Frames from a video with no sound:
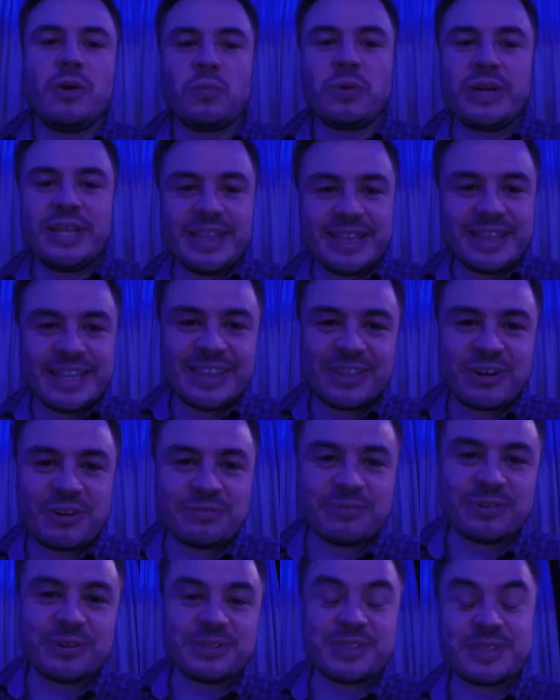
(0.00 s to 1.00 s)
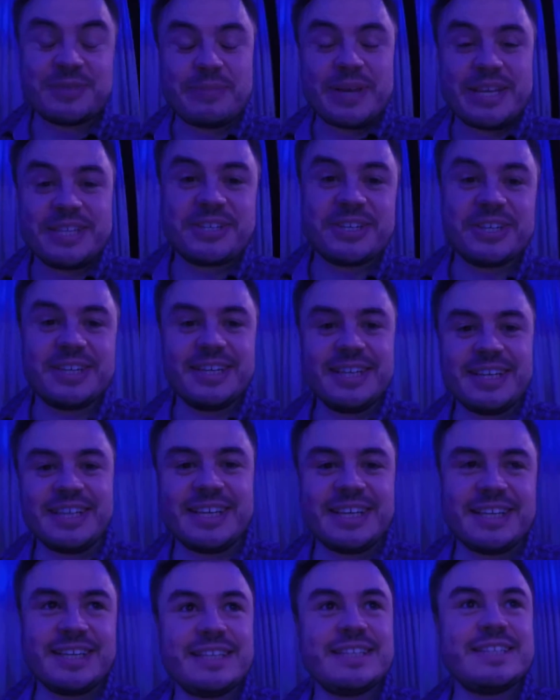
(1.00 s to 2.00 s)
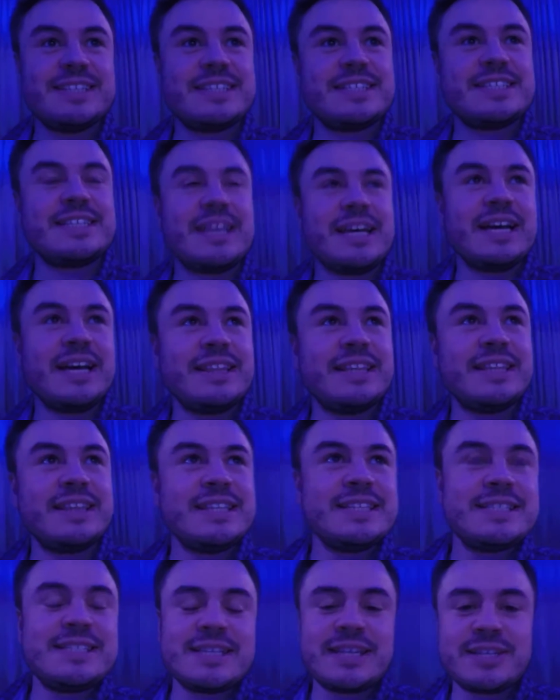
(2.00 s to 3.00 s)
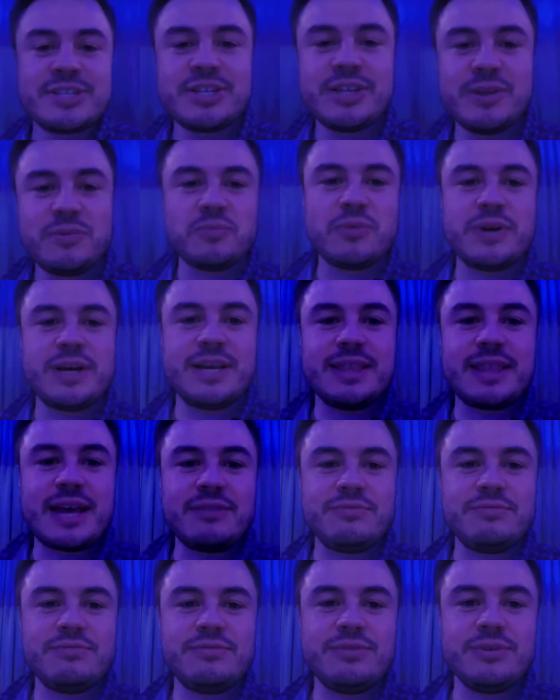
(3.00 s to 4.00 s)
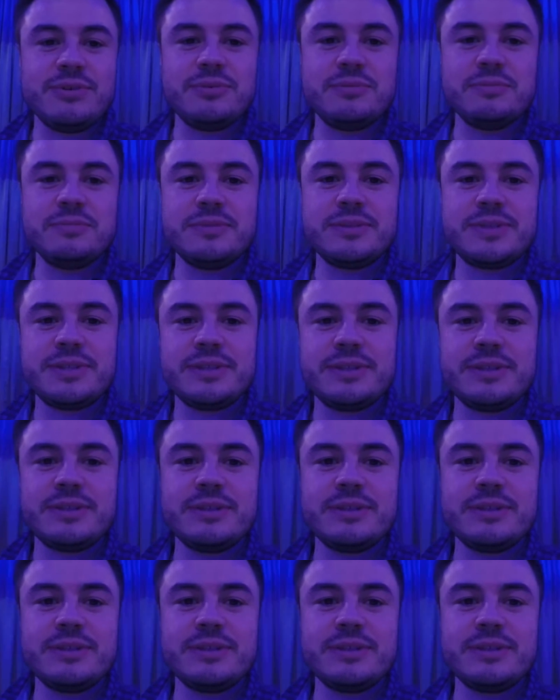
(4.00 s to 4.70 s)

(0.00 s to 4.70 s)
One other thing that I forgot to mention is that this is actually where they filmed